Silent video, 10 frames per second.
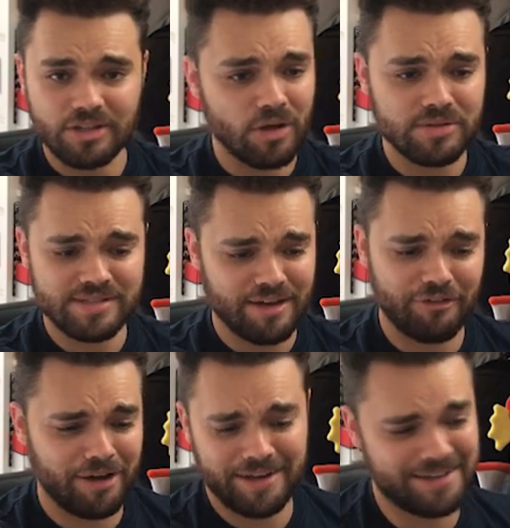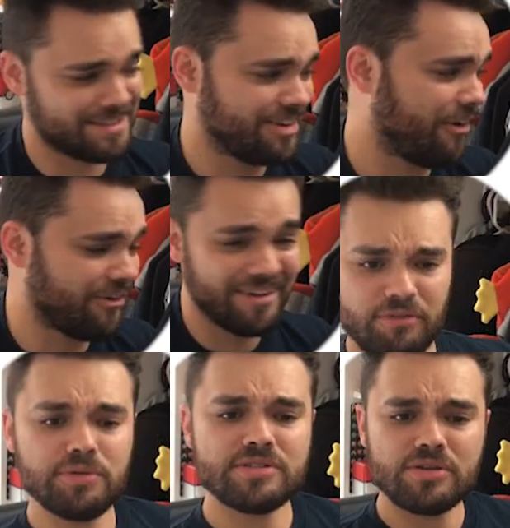girl stuff on, I don't know.
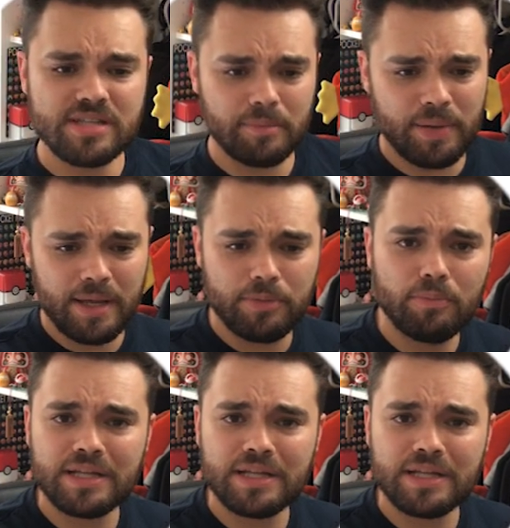I've also seen people